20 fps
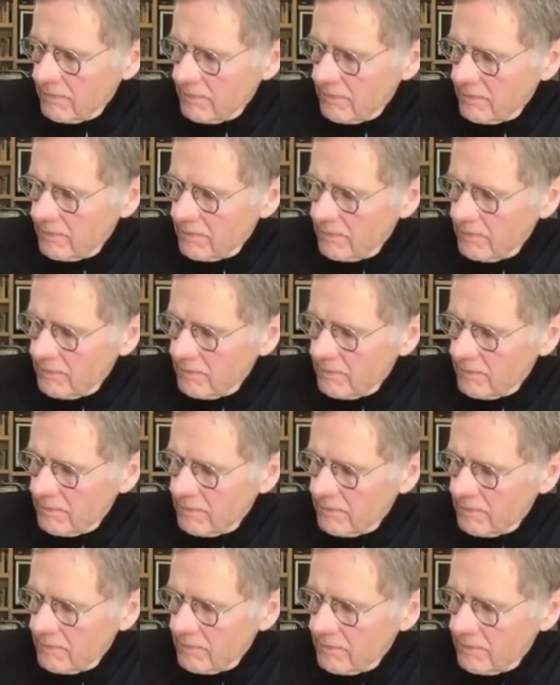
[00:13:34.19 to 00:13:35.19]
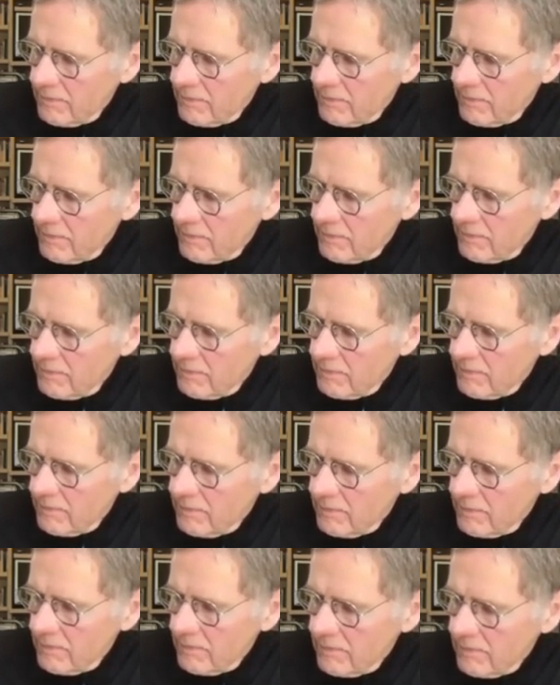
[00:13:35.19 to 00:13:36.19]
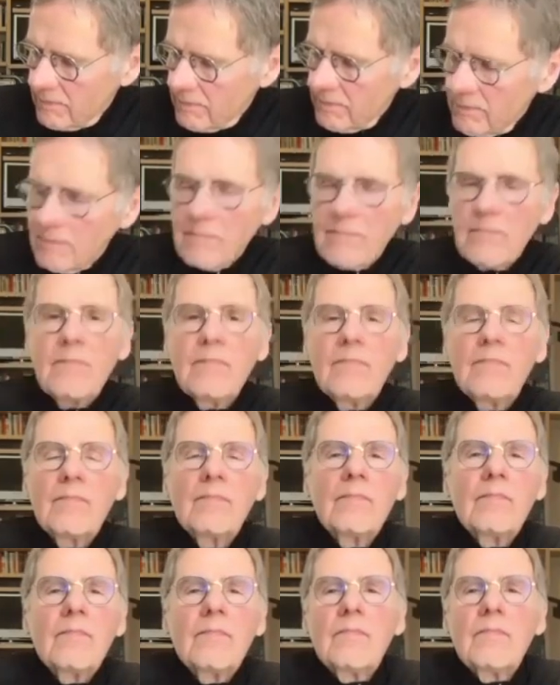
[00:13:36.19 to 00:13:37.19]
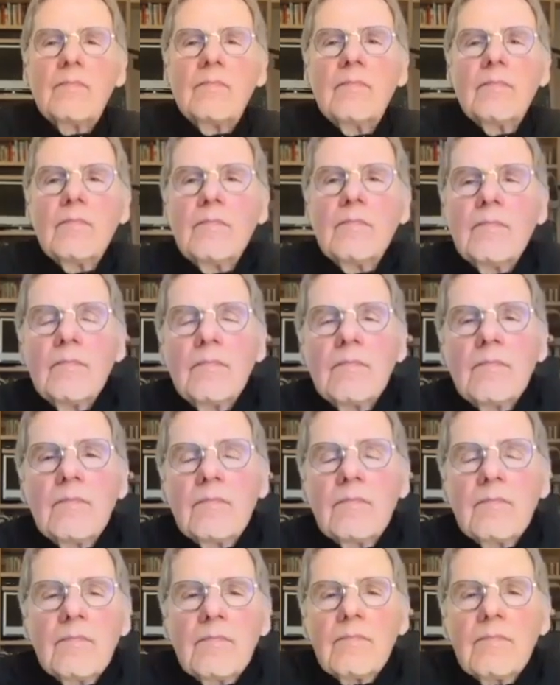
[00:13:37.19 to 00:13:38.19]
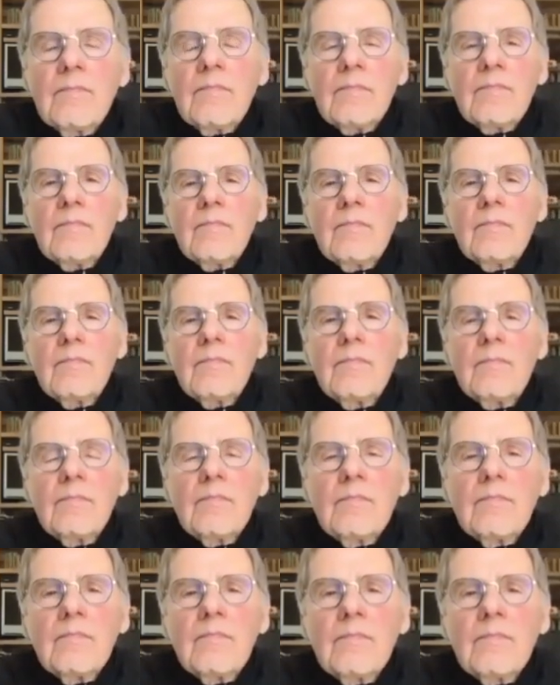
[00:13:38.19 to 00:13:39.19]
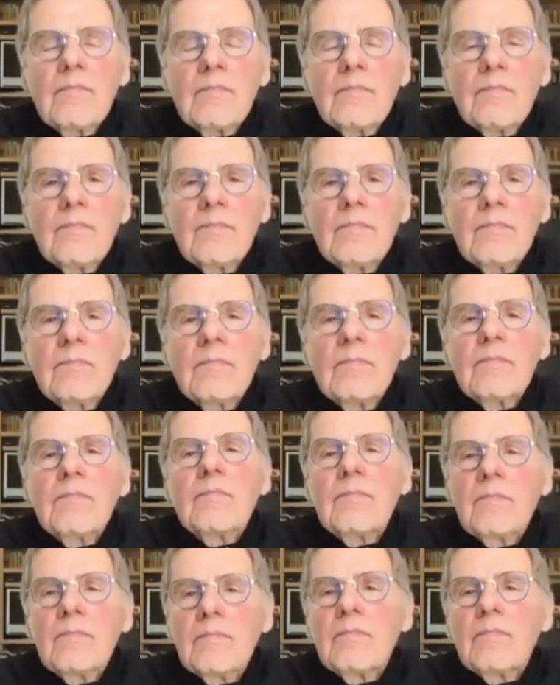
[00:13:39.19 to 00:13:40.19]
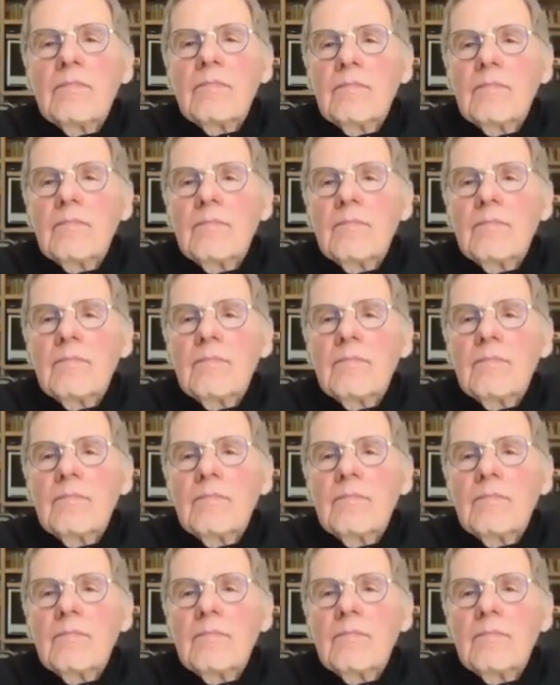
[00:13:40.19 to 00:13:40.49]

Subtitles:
[no speech]